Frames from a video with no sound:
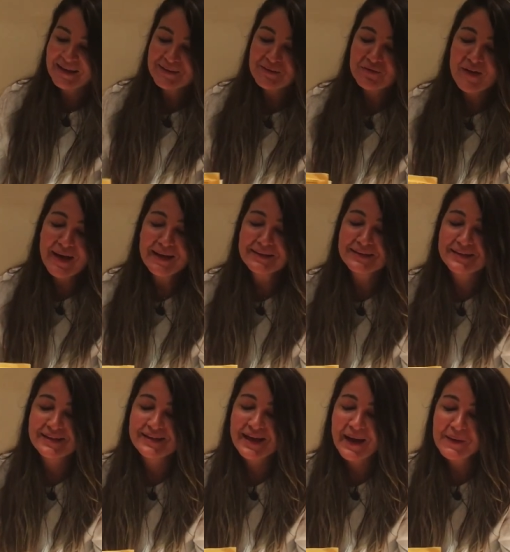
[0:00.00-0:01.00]
and
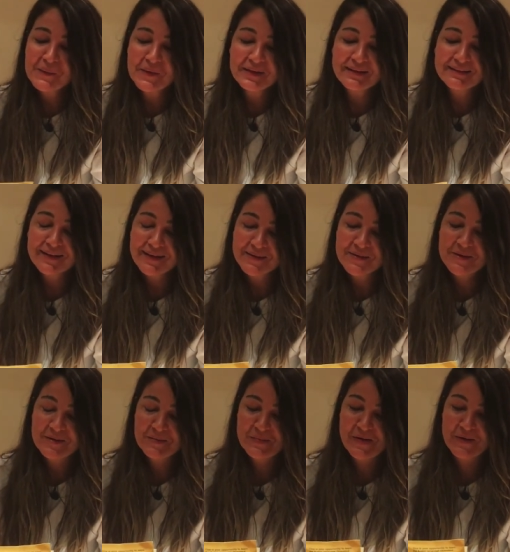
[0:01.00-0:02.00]
finally, I want to tell
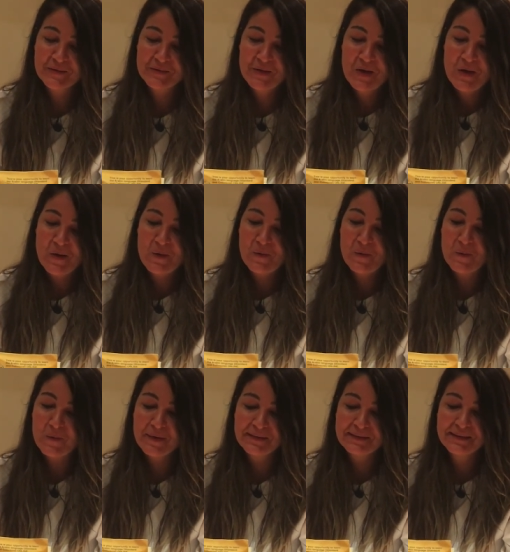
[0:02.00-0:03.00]
you about
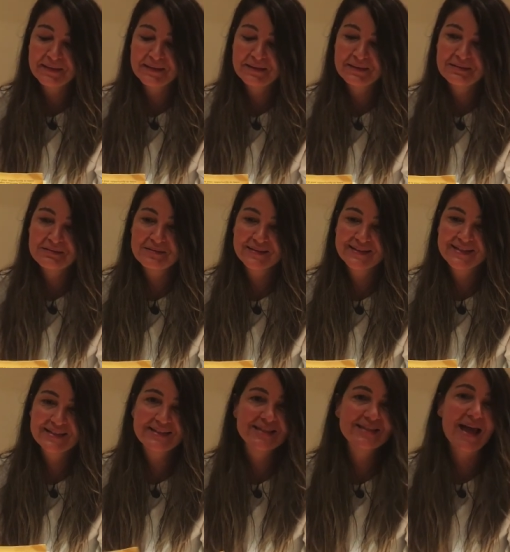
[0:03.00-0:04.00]
one
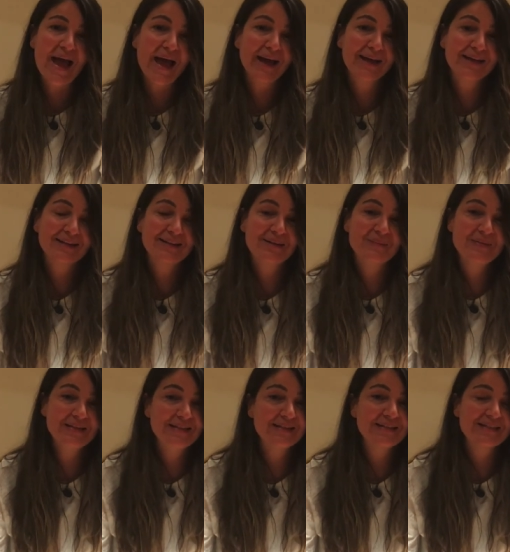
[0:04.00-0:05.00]
snack,
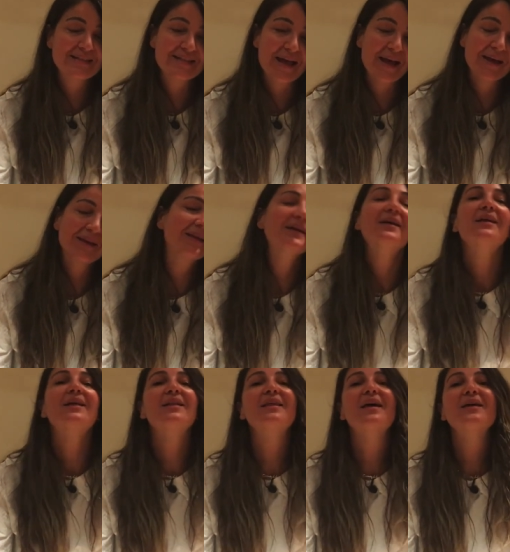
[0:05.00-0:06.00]
Lebanese snack,
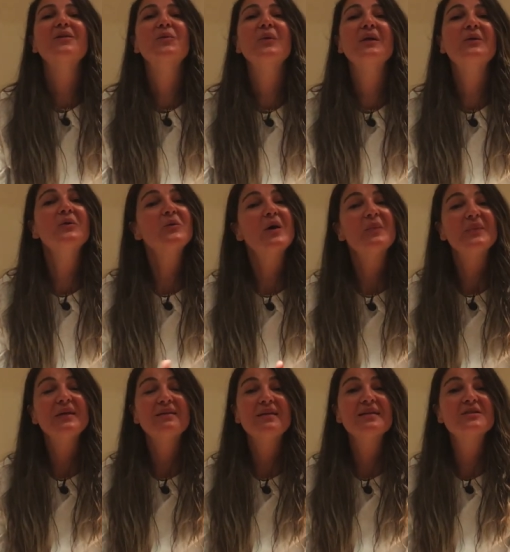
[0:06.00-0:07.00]
that we grew
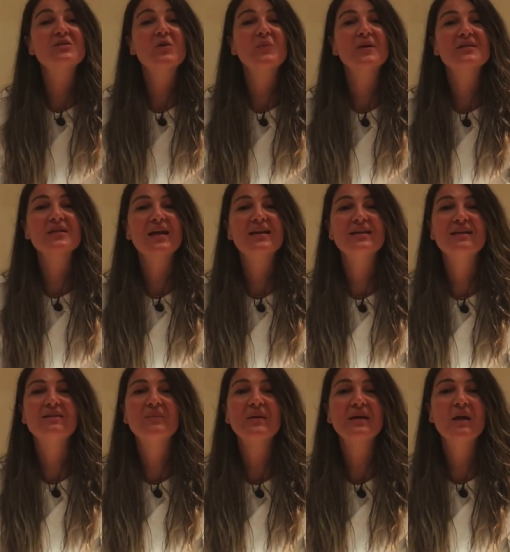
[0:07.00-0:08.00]
up eating so much
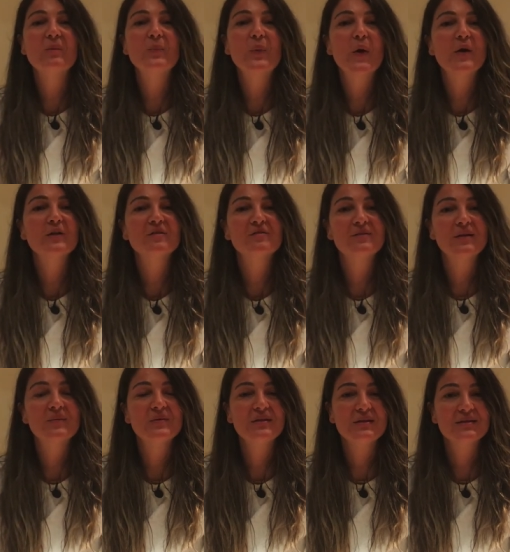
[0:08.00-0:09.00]
and it became part of
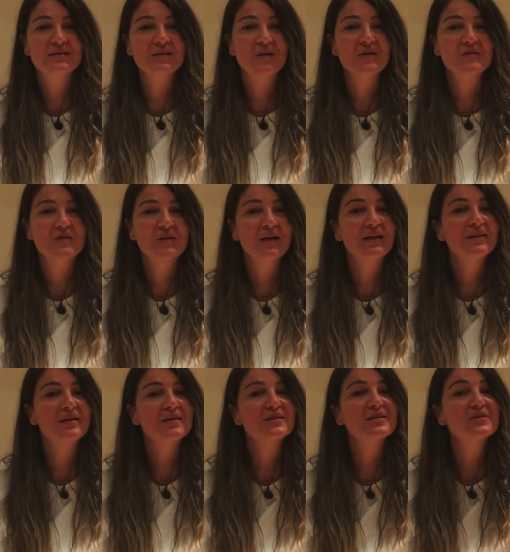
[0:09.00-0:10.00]
Lebanese culture.
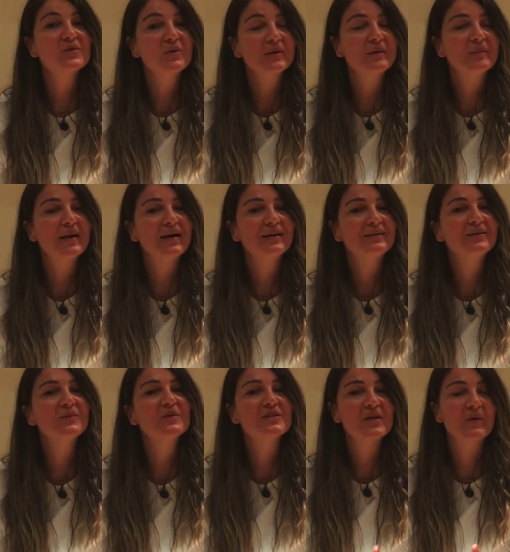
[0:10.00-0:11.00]
And there's a story
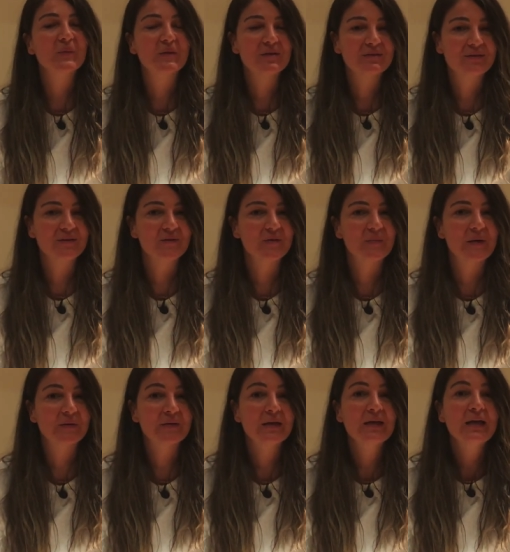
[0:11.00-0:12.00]
behind it, which I'm going to tell you
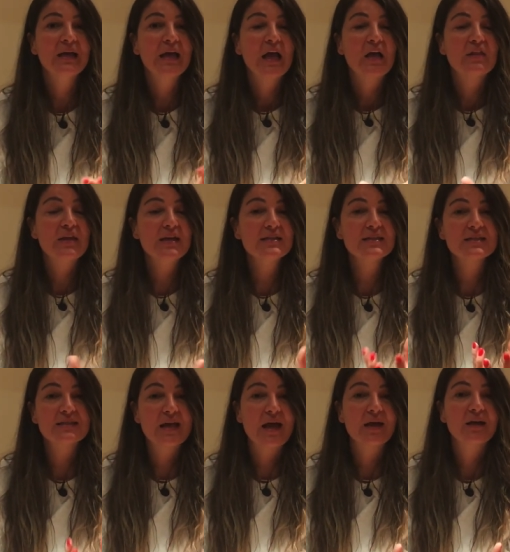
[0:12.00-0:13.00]
about.
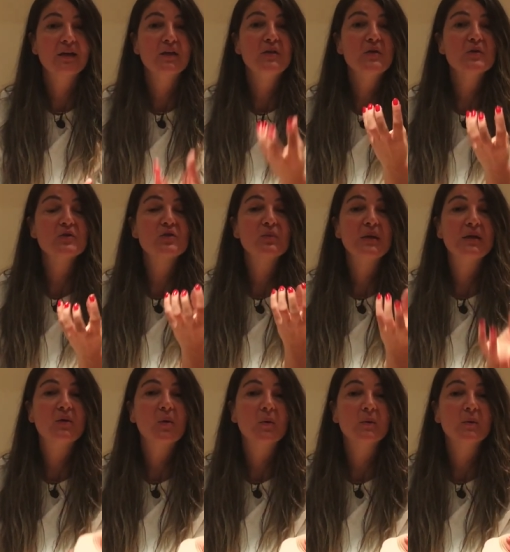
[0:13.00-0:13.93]
This snack used to be